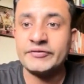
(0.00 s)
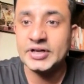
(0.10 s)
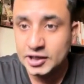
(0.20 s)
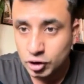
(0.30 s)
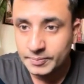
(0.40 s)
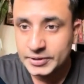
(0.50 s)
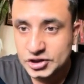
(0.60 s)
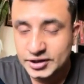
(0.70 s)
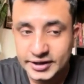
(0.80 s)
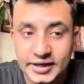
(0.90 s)
video
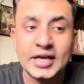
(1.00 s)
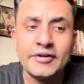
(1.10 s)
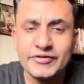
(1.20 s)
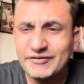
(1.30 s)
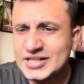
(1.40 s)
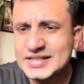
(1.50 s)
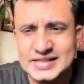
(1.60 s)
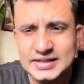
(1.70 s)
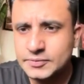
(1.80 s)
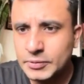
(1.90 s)
completion rate. We have
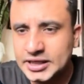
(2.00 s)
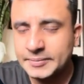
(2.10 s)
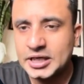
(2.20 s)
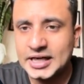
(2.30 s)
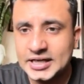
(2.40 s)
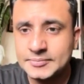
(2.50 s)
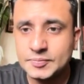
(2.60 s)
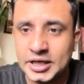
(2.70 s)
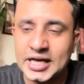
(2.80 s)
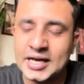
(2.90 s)
discussed this multiple times,
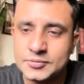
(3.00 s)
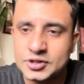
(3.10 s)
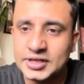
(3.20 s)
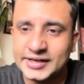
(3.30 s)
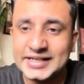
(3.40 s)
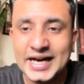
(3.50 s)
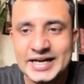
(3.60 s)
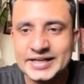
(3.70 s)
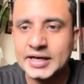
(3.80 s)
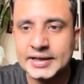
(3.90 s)
but I am still
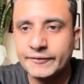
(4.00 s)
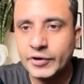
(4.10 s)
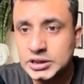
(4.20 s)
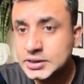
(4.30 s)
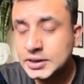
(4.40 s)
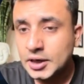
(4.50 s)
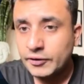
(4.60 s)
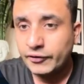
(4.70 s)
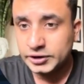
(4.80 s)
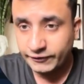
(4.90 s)
reiterating once.
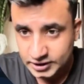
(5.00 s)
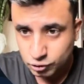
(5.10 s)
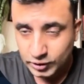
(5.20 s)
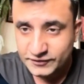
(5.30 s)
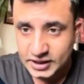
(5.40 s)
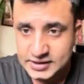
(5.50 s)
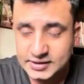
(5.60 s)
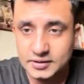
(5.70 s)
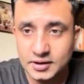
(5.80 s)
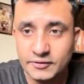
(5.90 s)
For the ones who have
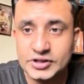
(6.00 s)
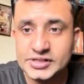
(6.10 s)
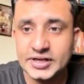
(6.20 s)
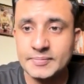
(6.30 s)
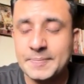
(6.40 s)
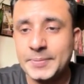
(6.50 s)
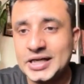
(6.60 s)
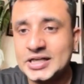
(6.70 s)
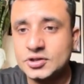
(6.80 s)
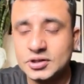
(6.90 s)
just visited my
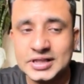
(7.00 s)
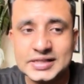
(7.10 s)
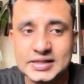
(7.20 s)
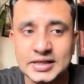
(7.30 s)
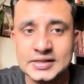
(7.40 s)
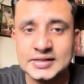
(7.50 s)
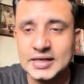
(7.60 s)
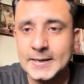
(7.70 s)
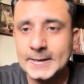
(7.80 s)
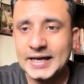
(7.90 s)
page, this is
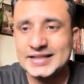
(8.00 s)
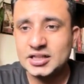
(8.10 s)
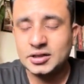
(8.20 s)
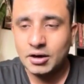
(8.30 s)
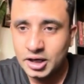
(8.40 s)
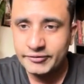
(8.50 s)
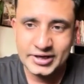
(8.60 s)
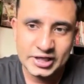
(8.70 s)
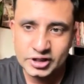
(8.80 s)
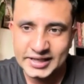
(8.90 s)
like the third
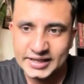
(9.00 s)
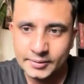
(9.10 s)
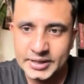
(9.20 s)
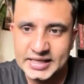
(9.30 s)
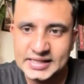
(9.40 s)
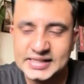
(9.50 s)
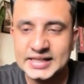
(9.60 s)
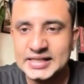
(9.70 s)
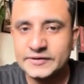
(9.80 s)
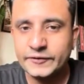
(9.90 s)
video in the intermediate
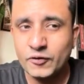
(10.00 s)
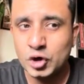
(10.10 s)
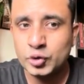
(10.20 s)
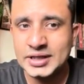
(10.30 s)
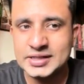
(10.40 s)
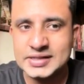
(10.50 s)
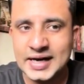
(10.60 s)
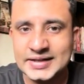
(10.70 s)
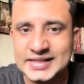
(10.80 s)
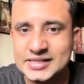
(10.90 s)
series. If you want to
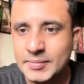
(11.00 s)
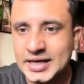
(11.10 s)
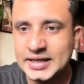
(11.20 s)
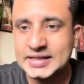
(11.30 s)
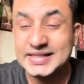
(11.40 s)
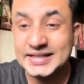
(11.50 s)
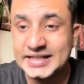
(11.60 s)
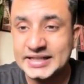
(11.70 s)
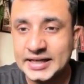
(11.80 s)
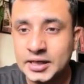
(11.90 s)
understand these metrics in
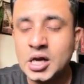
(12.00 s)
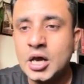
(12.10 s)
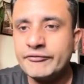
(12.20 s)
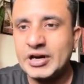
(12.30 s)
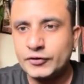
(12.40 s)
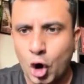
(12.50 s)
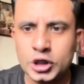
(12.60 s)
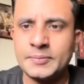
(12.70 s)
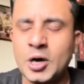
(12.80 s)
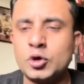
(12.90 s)
detail, we have
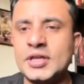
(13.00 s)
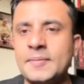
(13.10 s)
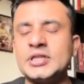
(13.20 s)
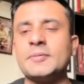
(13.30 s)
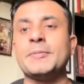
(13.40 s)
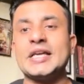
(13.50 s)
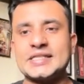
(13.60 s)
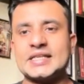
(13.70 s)
talked about them in the basic